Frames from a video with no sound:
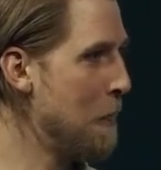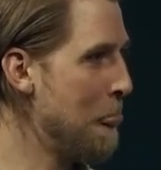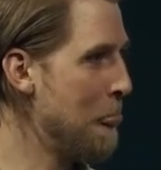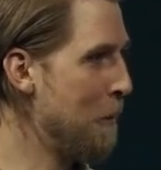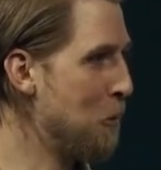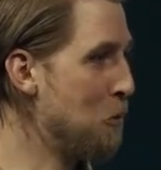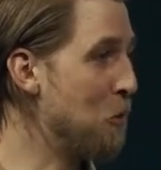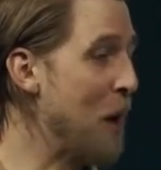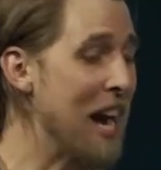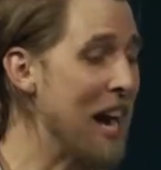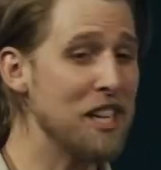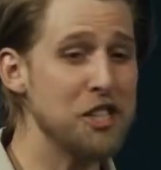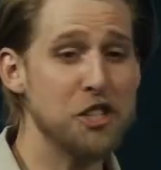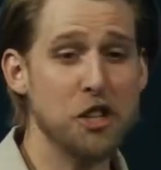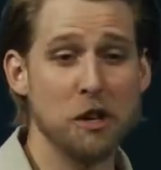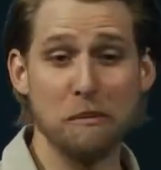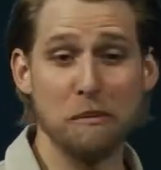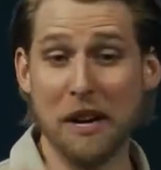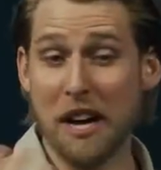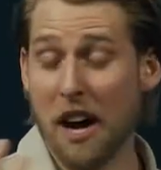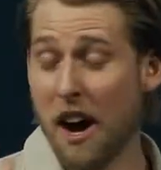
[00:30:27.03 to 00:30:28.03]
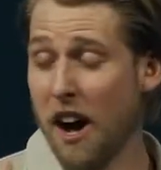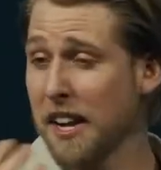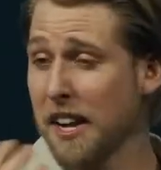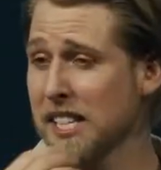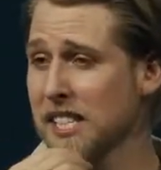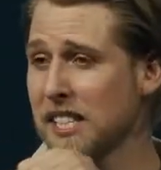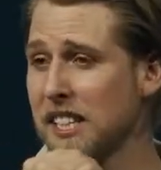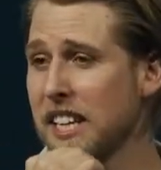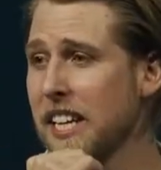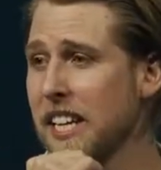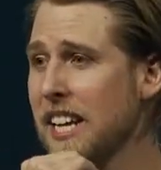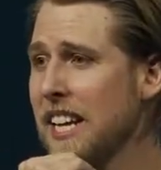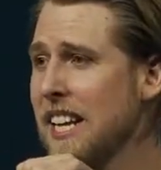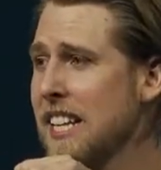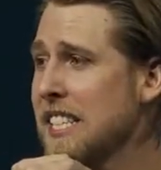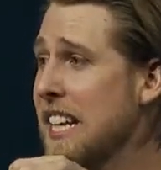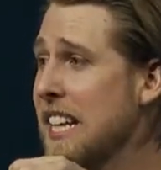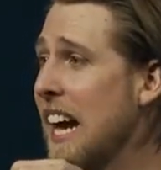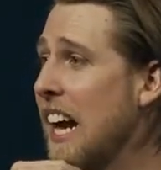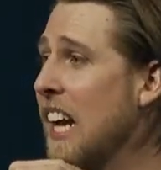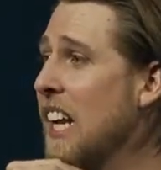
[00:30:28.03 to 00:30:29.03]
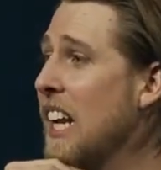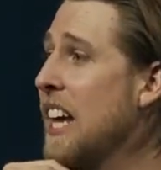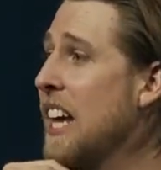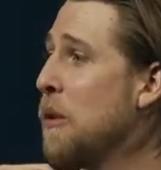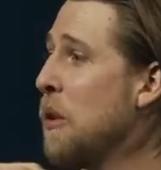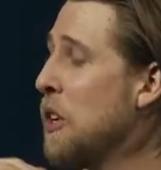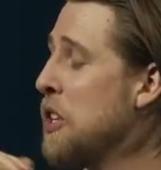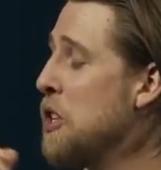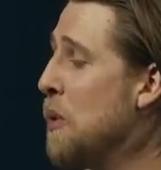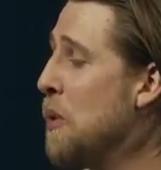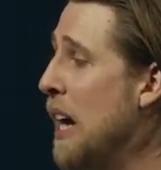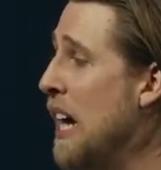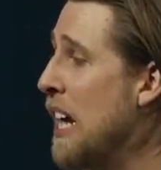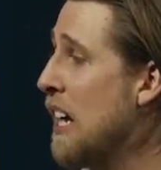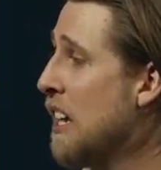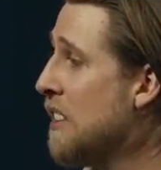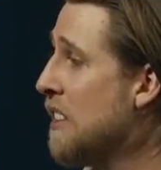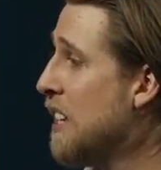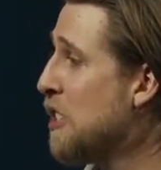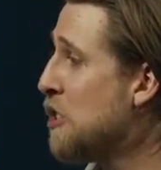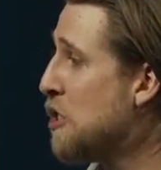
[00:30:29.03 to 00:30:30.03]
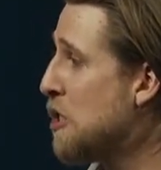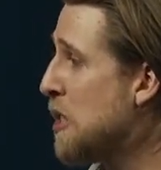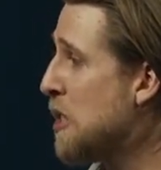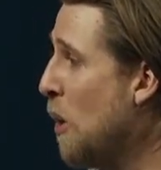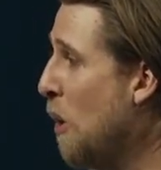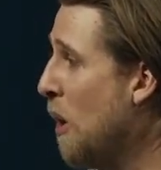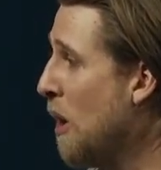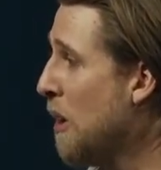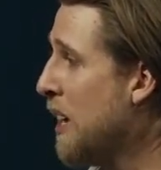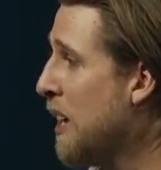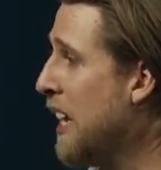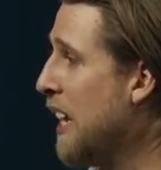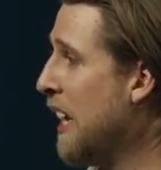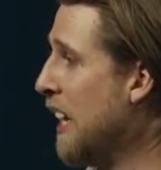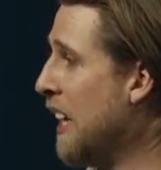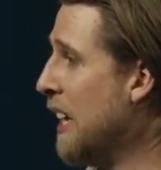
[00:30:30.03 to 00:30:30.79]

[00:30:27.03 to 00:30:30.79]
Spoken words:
Raise your, but honestly, and it's kind of like when you hear this story,